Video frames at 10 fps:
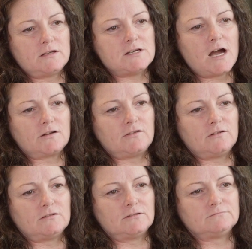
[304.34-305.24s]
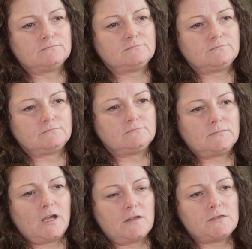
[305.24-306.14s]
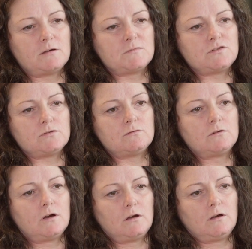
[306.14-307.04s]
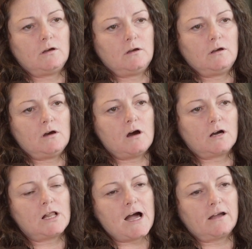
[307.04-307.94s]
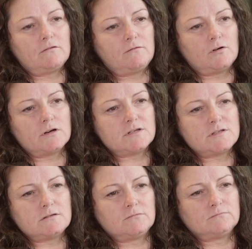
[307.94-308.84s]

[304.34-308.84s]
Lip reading: the doctor and get them to unclog it for us.